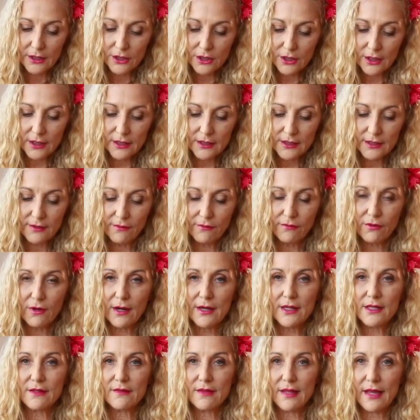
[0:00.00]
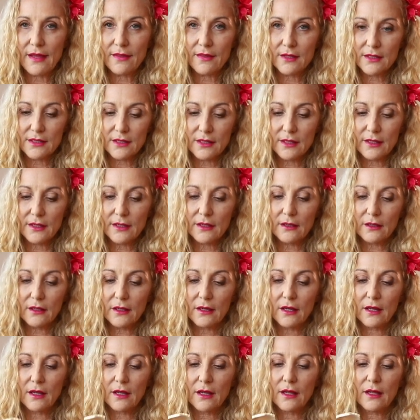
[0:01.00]
just in front of that there's a
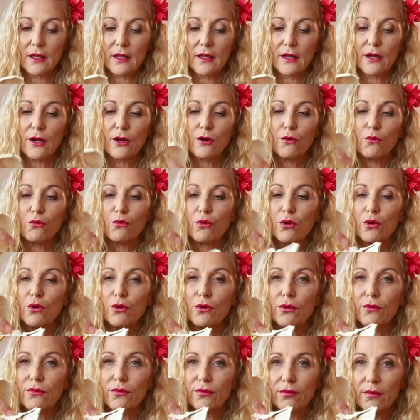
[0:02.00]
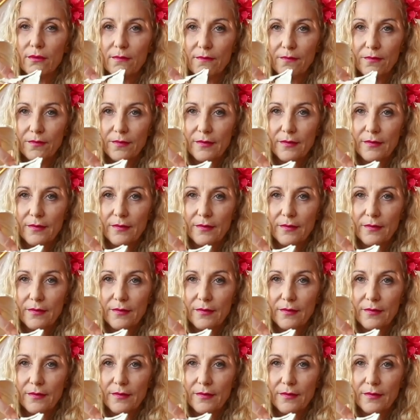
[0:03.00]
little groove.